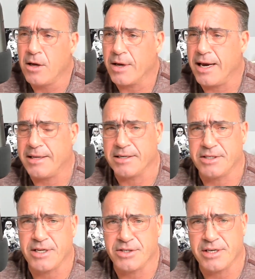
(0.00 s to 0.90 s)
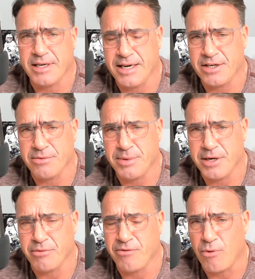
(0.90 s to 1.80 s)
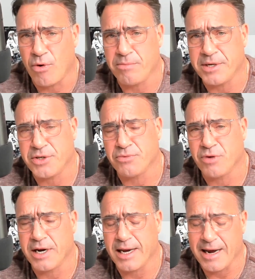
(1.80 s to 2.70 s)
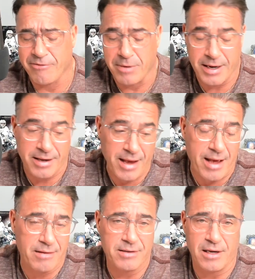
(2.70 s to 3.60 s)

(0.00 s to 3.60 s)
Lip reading: Okay, does it need to be reformed? Is it running out of money? Yeah.